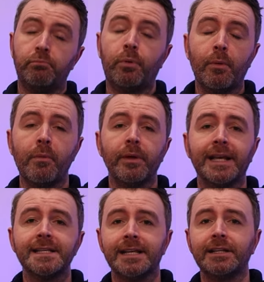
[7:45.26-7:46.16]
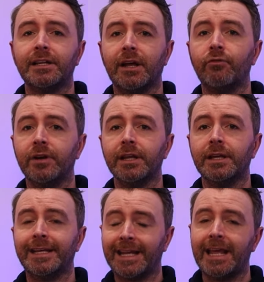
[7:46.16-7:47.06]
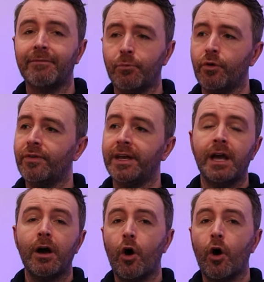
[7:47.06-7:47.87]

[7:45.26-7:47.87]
probably considered a really great movie,